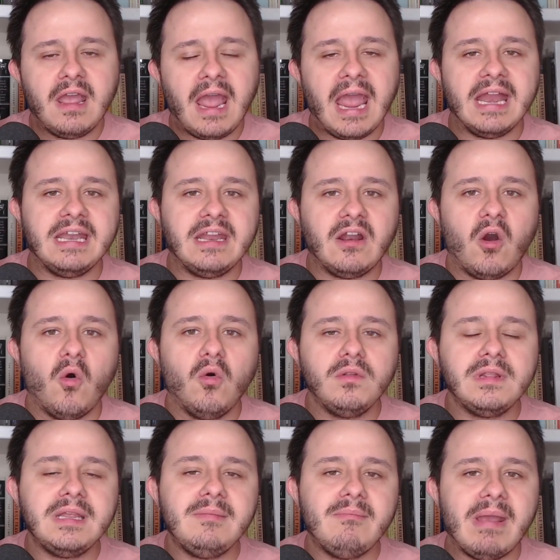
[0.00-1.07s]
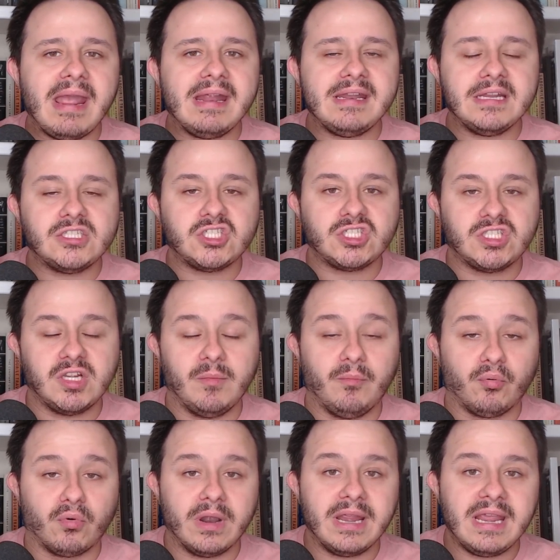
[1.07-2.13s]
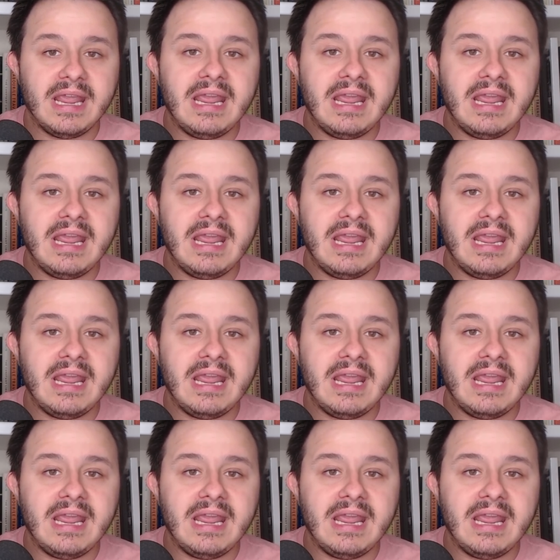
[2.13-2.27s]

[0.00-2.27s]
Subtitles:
and it only managed to bring